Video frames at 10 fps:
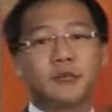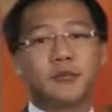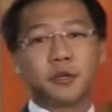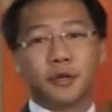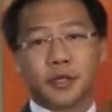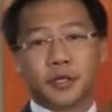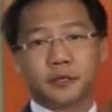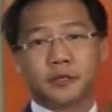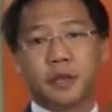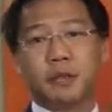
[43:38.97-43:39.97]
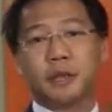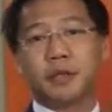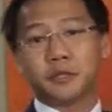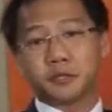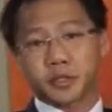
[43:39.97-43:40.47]
following the
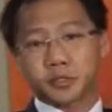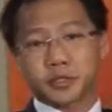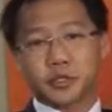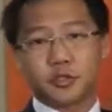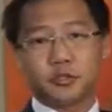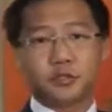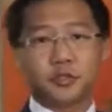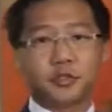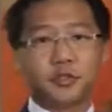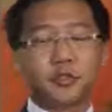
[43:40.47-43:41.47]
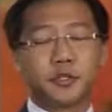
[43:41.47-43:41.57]
amendment of the constitution.